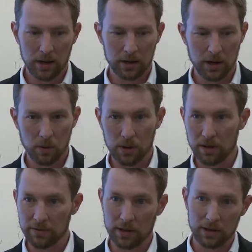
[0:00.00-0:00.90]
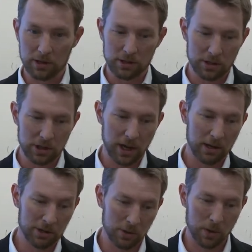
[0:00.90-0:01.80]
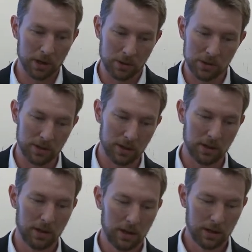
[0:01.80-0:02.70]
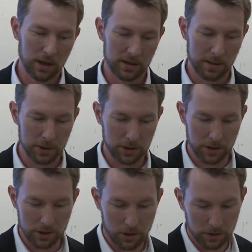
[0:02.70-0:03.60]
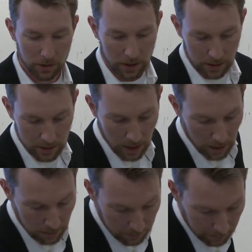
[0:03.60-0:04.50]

you know, if the conditions change, you want to use a, a temperature-controlled unit instead.